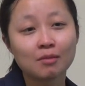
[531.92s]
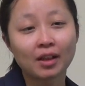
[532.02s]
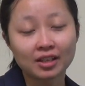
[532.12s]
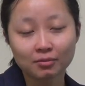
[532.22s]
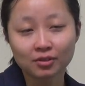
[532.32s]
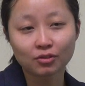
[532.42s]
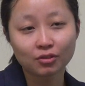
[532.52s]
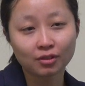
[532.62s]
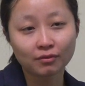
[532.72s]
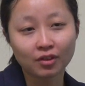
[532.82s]
placements through
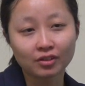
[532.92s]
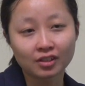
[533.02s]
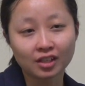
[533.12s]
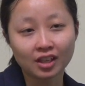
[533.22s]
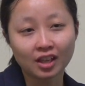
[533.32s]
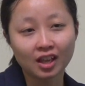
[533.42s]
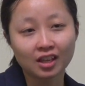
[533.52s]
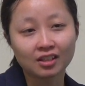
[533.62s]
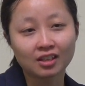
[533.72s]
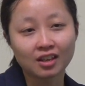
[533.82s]
university
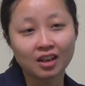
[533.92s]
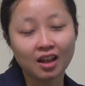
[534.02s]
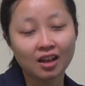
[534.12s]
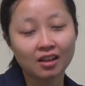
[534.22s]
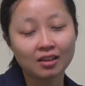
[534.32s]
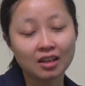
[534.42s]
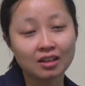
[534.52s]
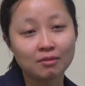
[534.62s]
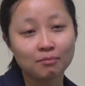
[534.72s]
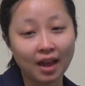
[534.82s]

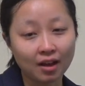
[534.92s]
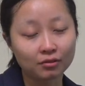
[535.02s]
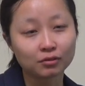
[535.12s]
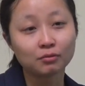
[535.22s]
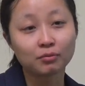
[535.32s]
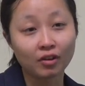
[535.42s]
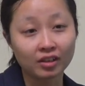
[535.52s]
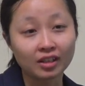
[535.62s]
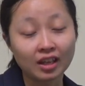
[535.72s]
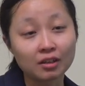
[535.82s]
in Bowral,
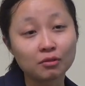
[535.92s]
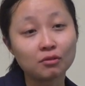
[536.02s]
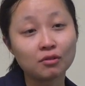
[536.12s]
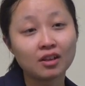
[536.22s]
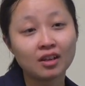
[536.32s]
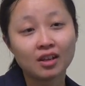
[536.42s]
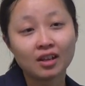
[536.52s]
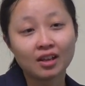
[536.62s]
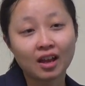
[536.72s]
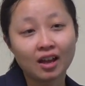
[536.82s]
Broken Hill,
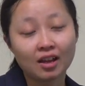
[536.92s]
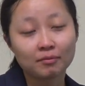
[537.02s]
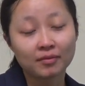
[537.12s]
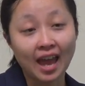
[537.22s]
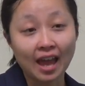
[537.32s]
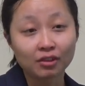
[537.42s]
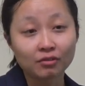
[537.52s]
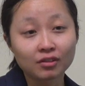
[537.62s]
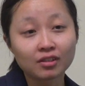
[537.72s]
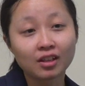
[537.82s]

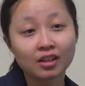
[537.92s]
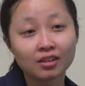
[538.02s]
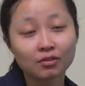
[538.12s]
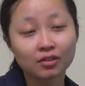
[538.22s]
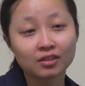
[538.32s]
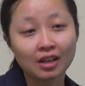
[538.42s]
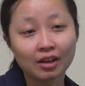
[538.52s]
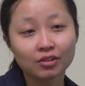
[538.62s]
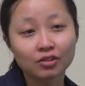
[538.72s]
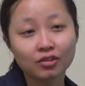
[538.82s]
Katherine in the Northern
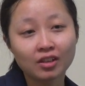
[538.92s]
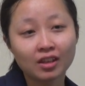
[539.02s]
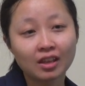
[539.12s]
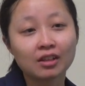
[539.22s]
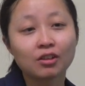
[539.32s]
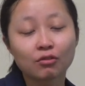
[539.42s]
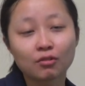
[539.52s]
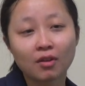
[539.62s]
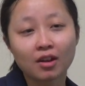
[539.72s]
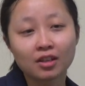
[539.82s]
Territory, and then
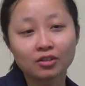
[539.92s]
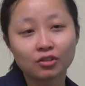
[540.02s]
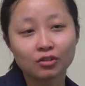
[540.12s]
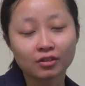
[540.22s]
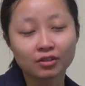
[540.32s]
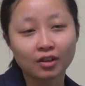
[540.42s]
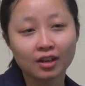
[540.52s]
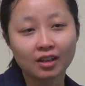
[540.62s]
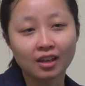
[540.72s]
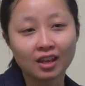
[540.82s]
through my junior doctor
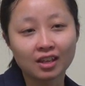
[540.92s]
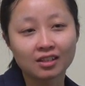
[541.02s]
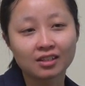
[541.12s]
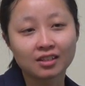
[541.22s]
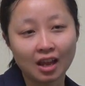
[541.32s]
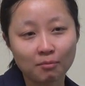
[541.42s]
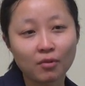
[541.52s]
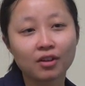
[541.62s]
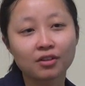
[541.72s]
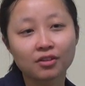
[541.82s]
training in
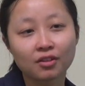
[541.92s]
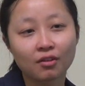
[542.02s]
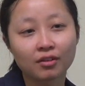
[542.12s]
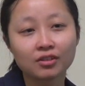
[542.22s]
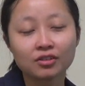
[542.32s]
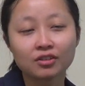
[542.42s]
Tamworth, Orange,